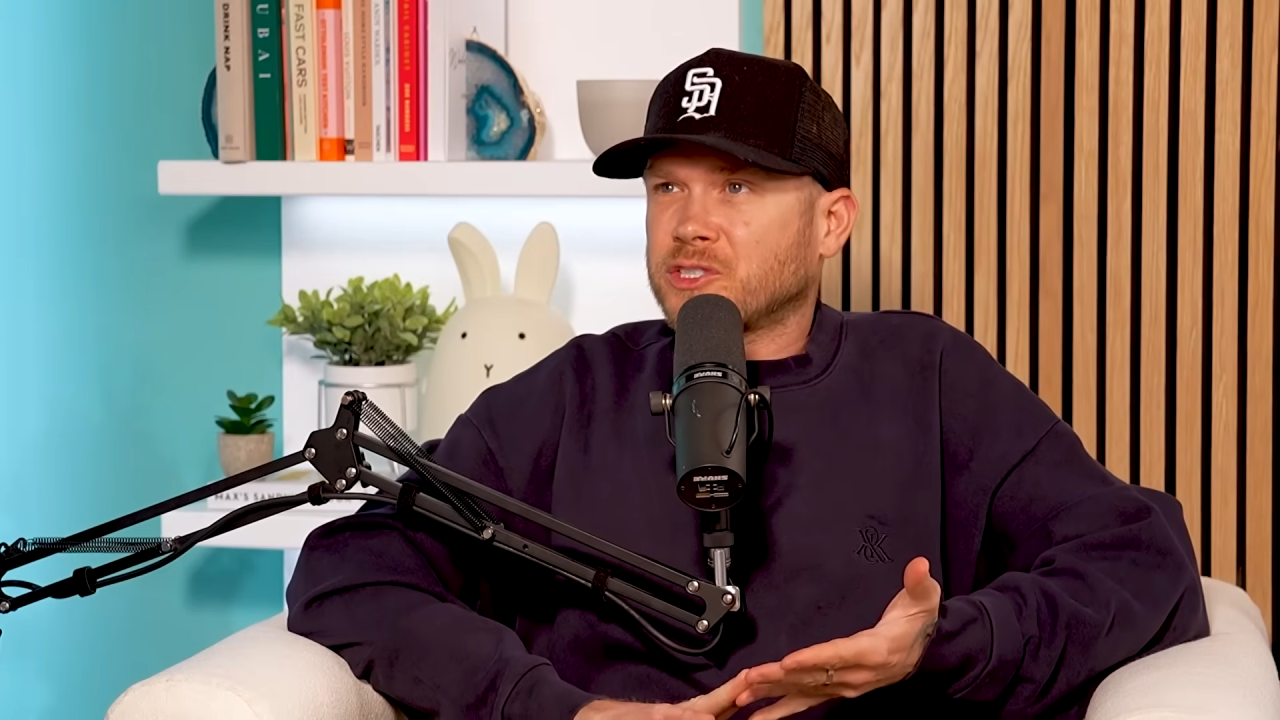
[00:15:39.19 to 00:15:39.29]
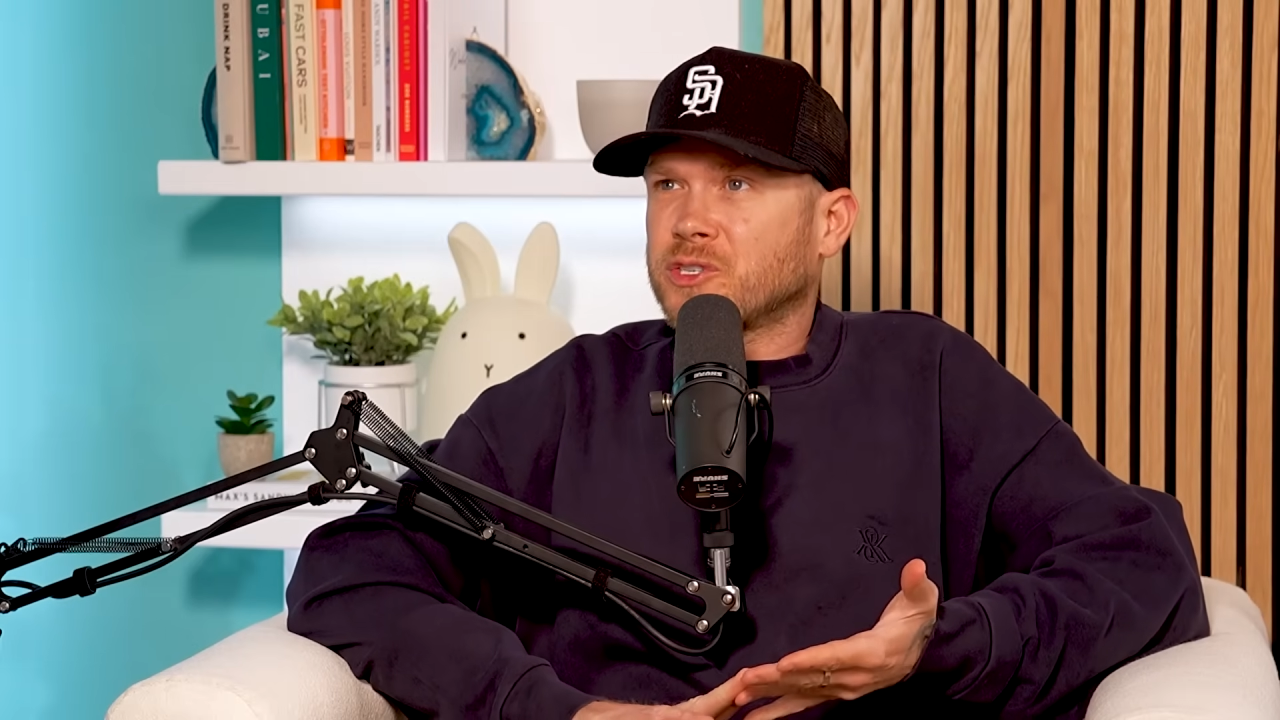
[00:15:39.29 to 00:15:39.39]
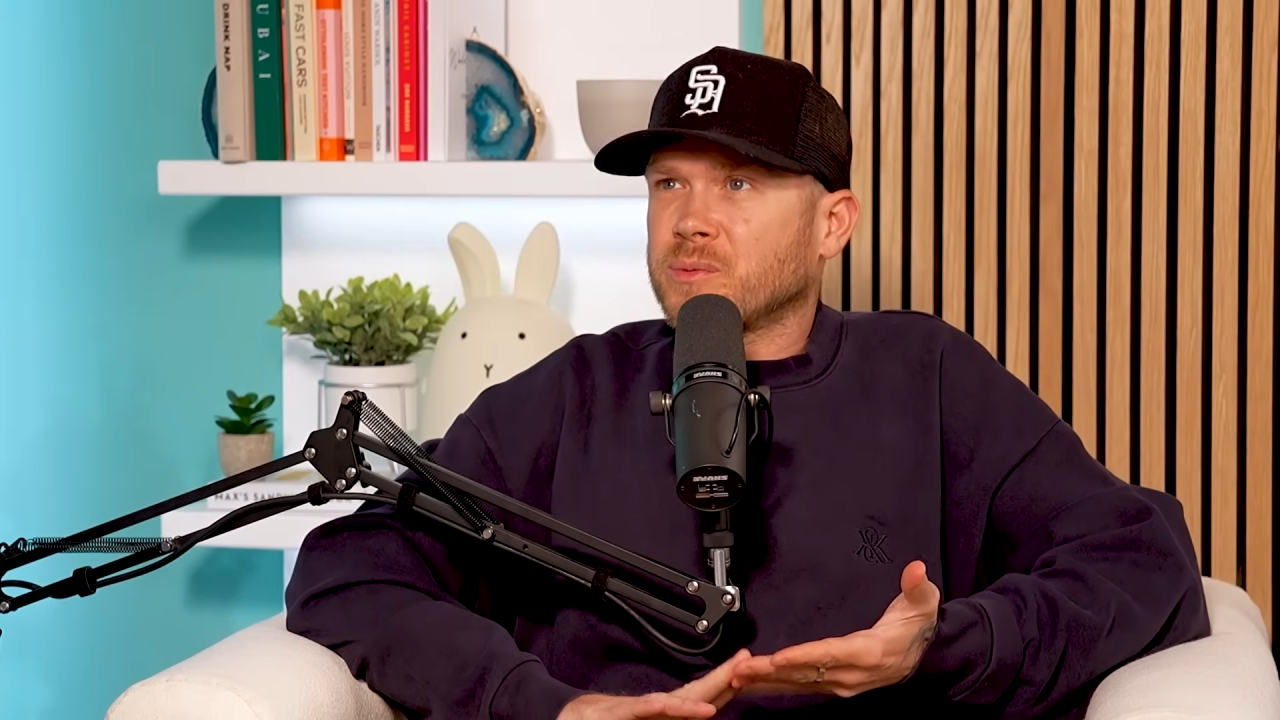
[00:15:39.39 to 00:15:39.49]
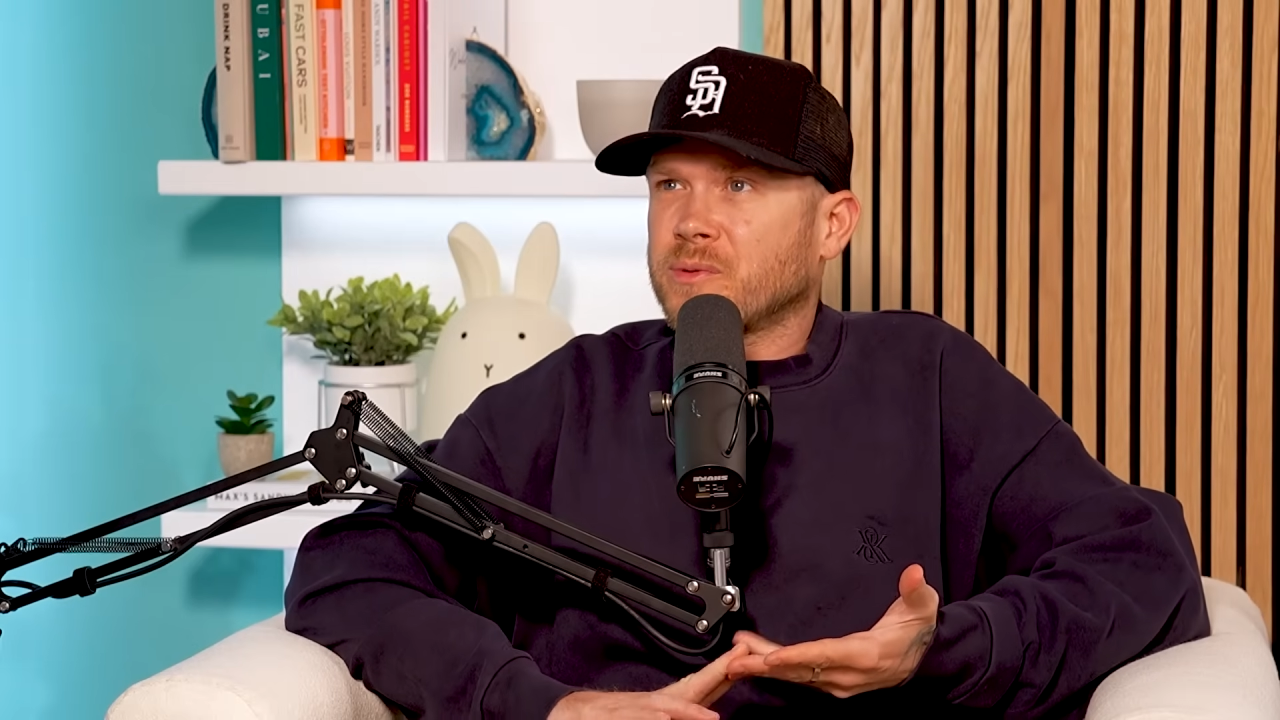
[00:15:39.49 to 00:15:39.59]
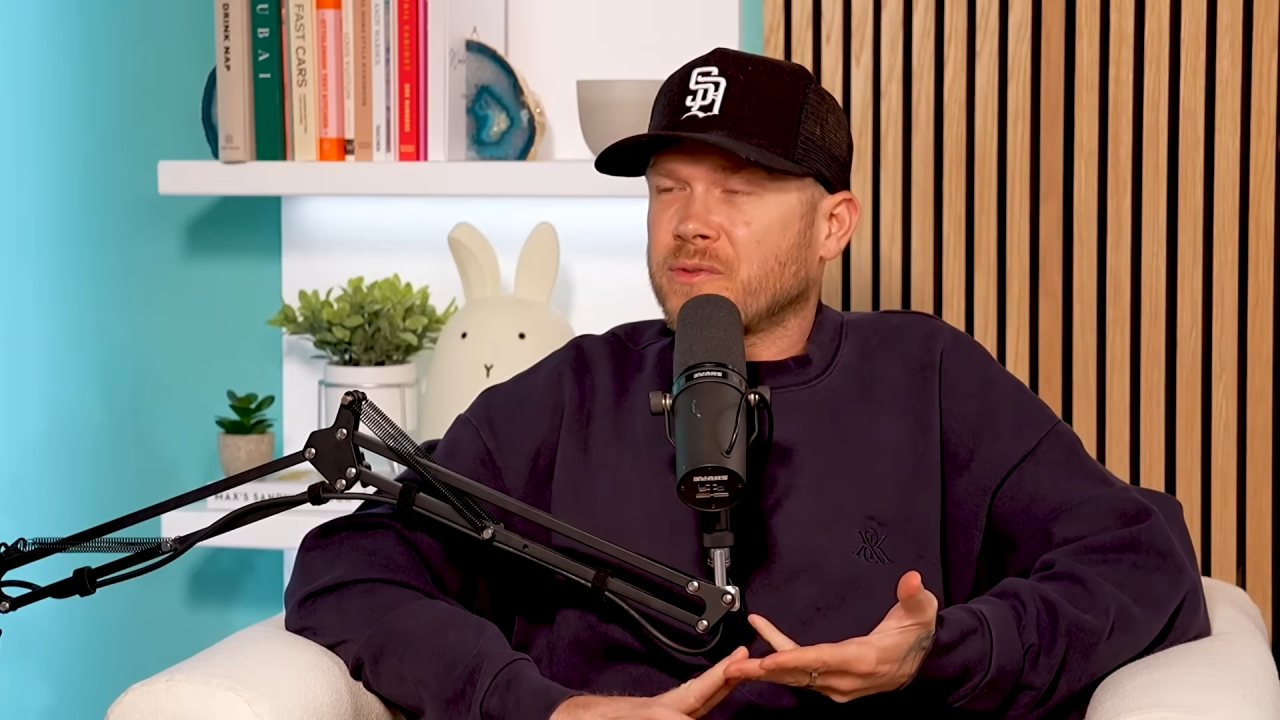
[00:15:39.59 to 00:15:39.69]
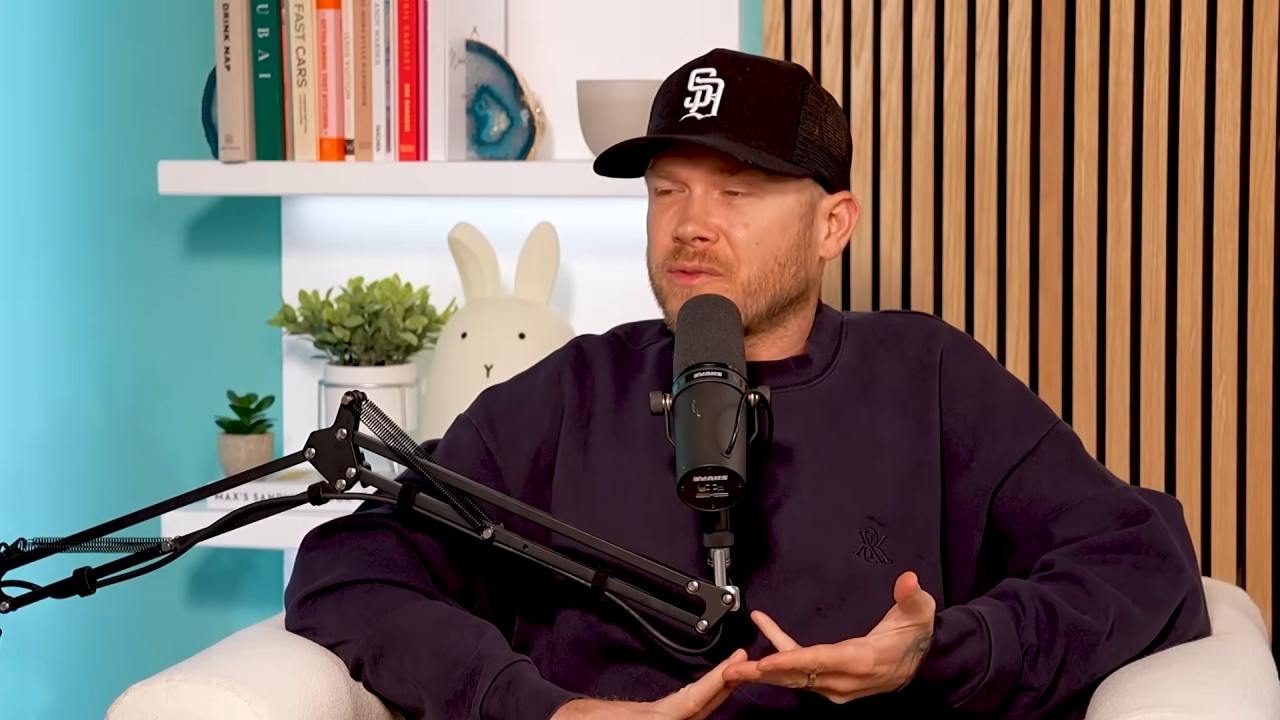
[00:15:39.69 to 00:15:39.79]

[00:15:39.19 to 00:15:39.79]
stupid